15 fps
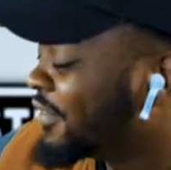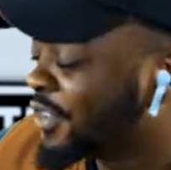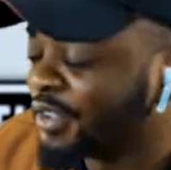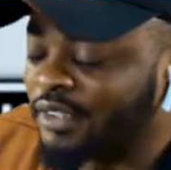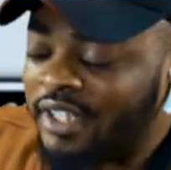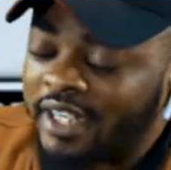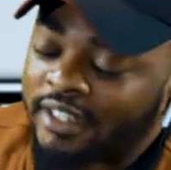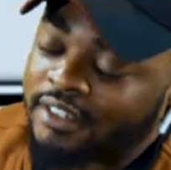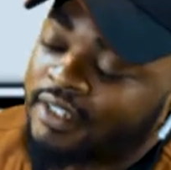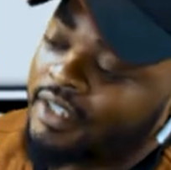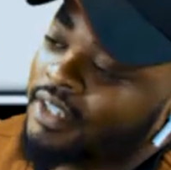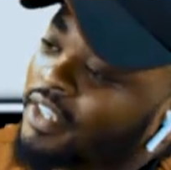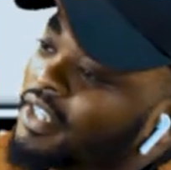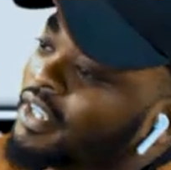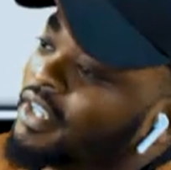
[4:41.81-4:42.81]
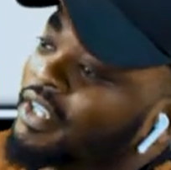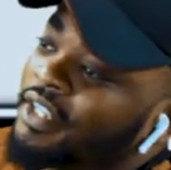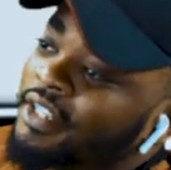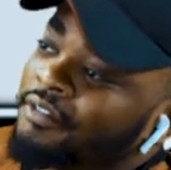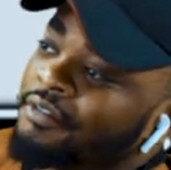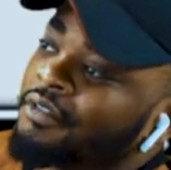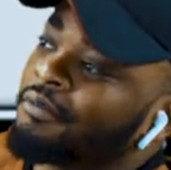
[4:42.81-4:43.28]
do not
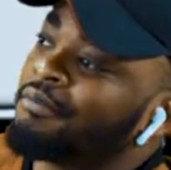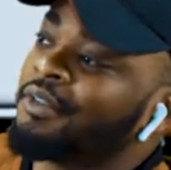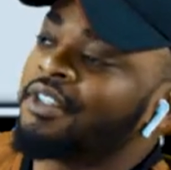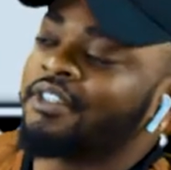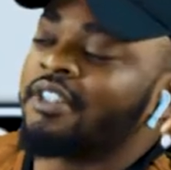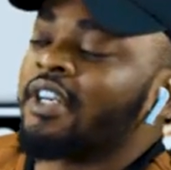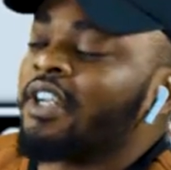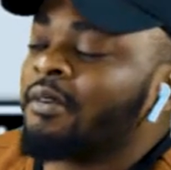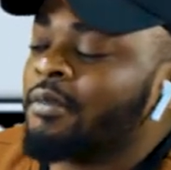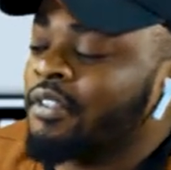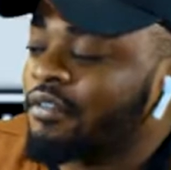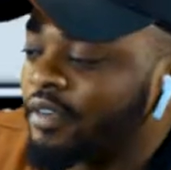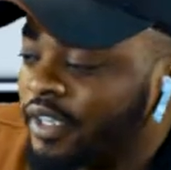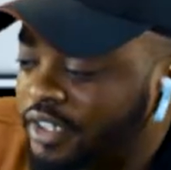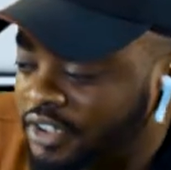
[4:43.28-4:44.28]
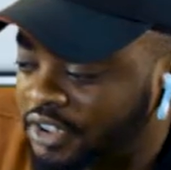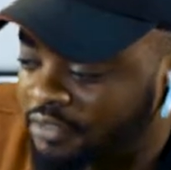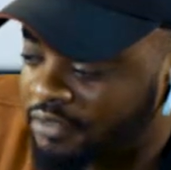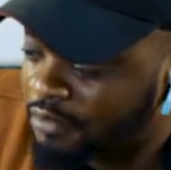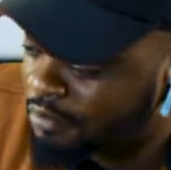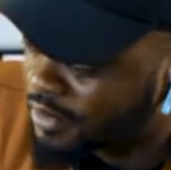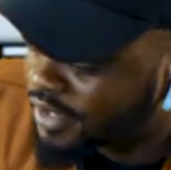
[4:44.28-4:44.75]
if you miss dynamic range
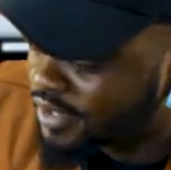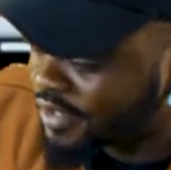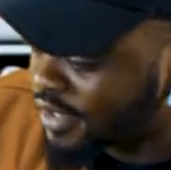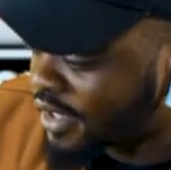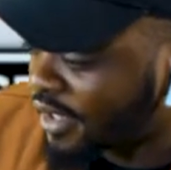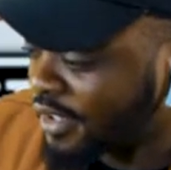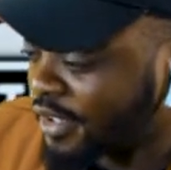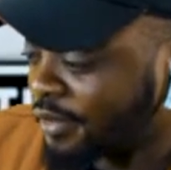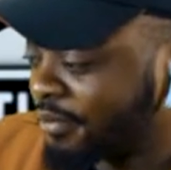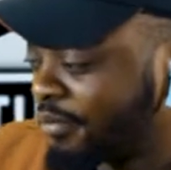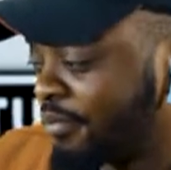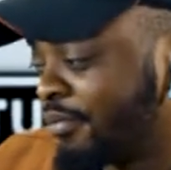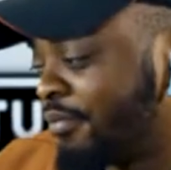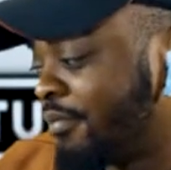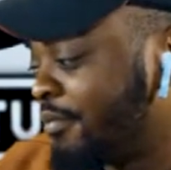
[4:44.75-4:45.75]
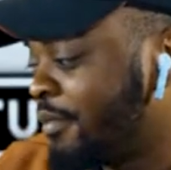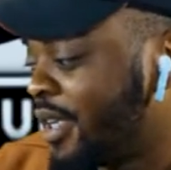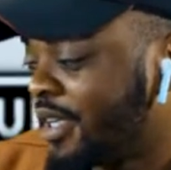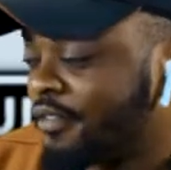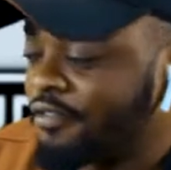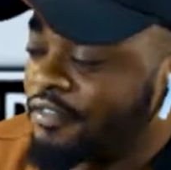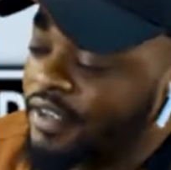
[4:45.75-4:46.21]
if you miss on uh, the
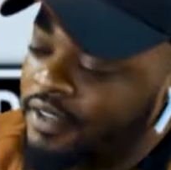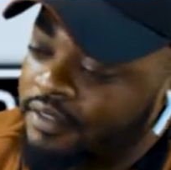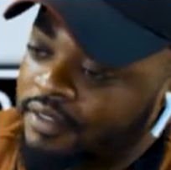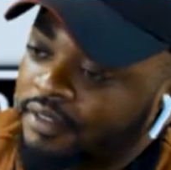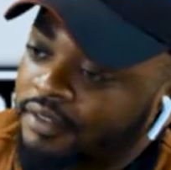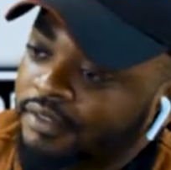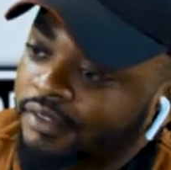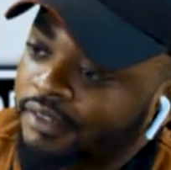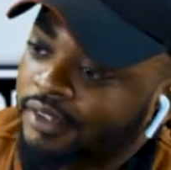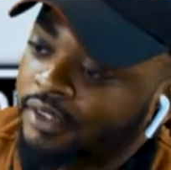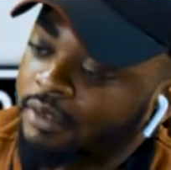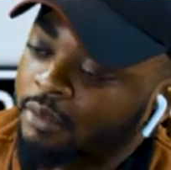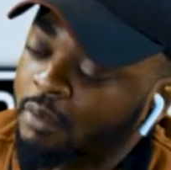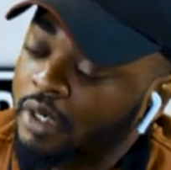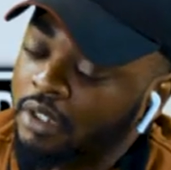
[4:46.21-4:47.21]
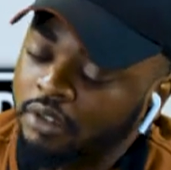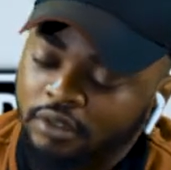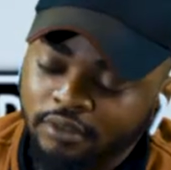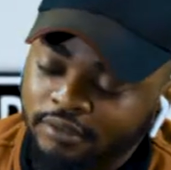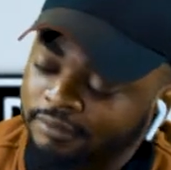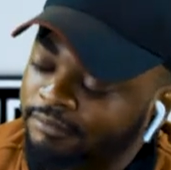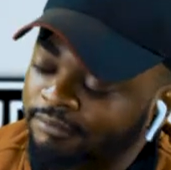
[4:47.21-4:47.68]
may 5th, well
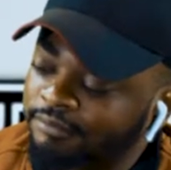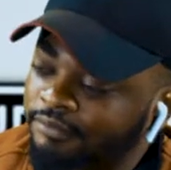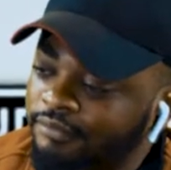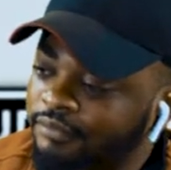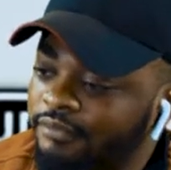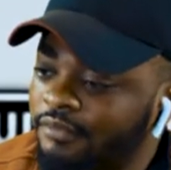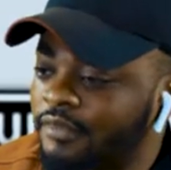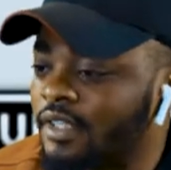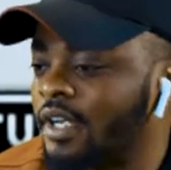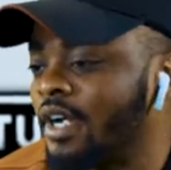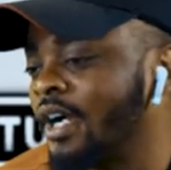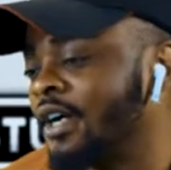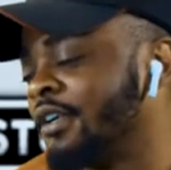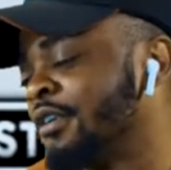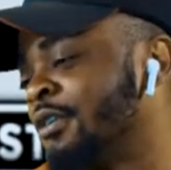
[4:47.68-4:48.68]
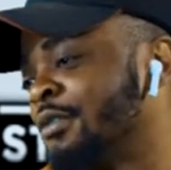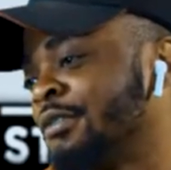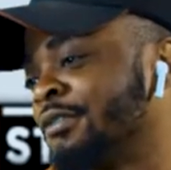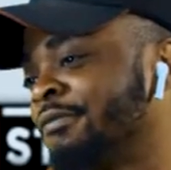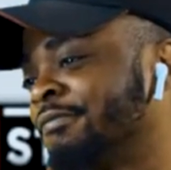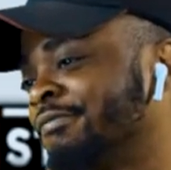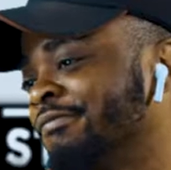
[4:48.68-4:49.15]
i don't know
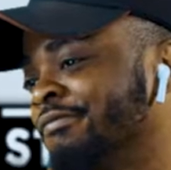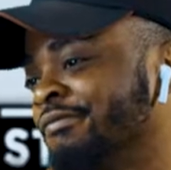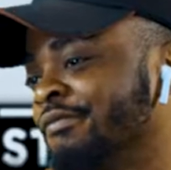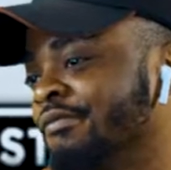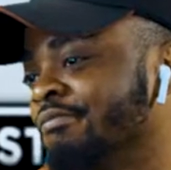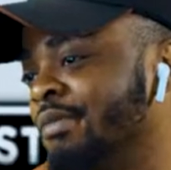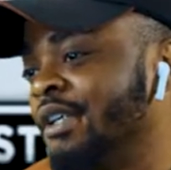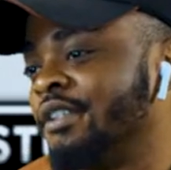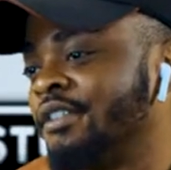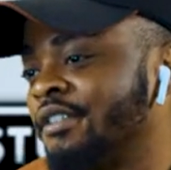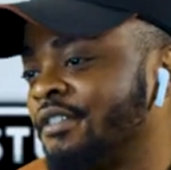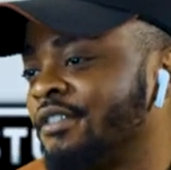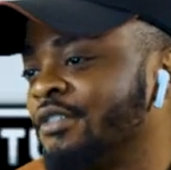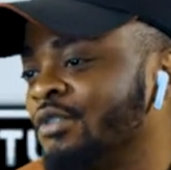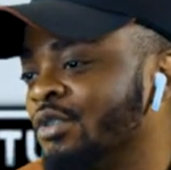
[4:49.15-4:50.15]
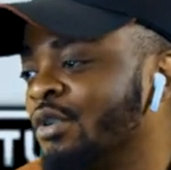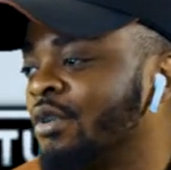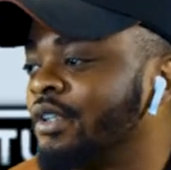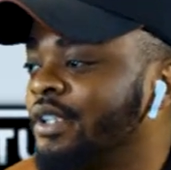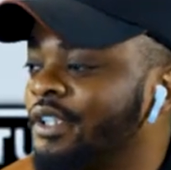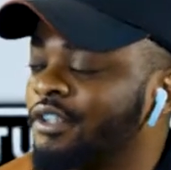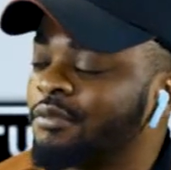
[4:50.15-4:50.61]
but you
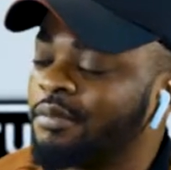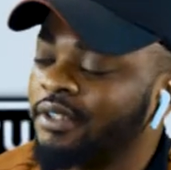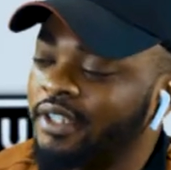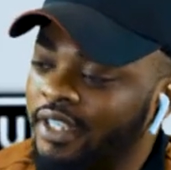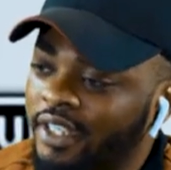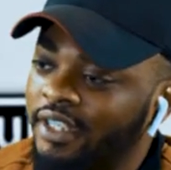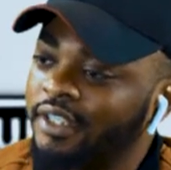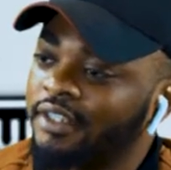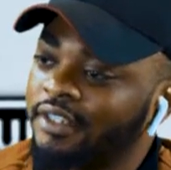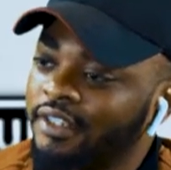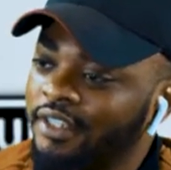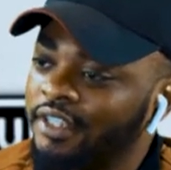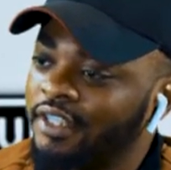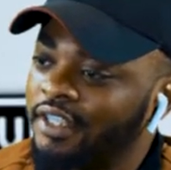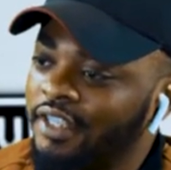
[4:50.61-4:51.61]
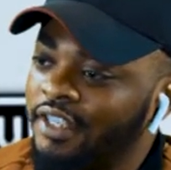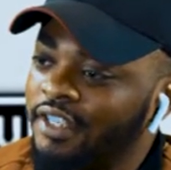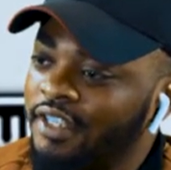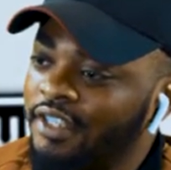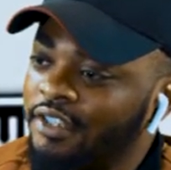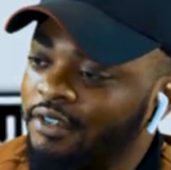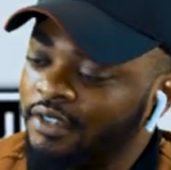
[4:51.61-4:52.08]
all need to be there
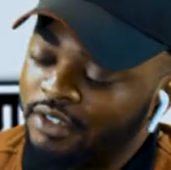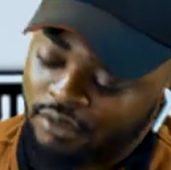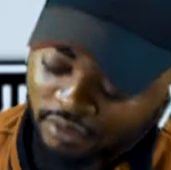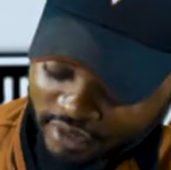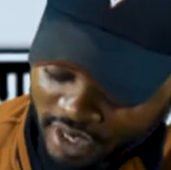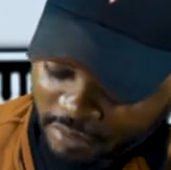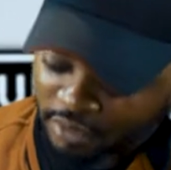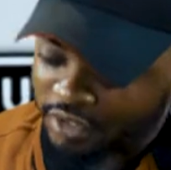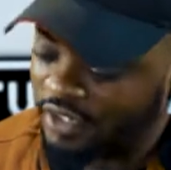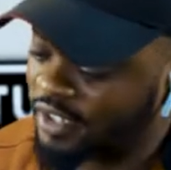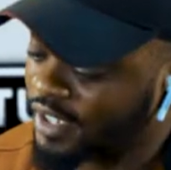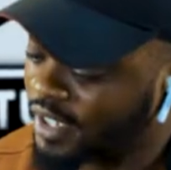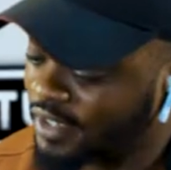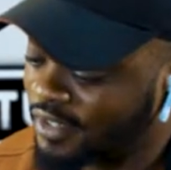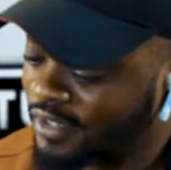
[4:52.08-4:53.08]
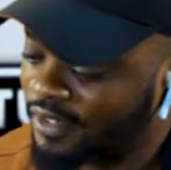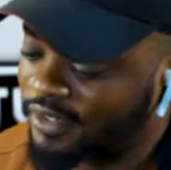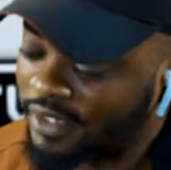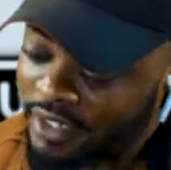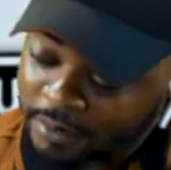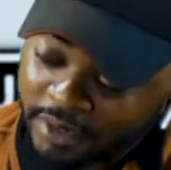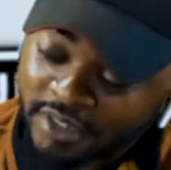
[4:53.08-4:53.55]
you need to grab your tickets
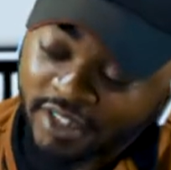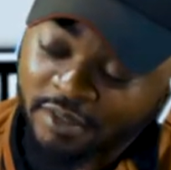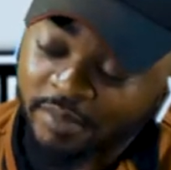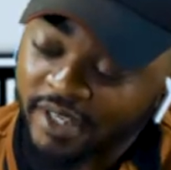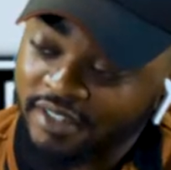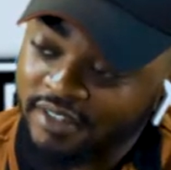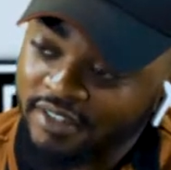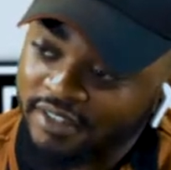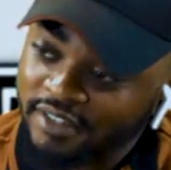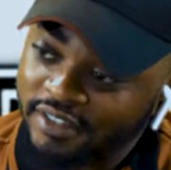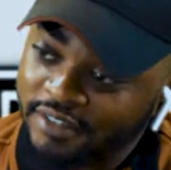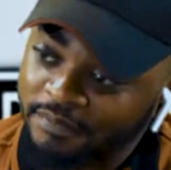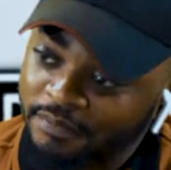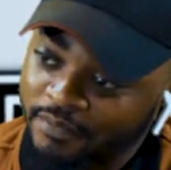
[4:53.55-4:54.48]
the limited spaces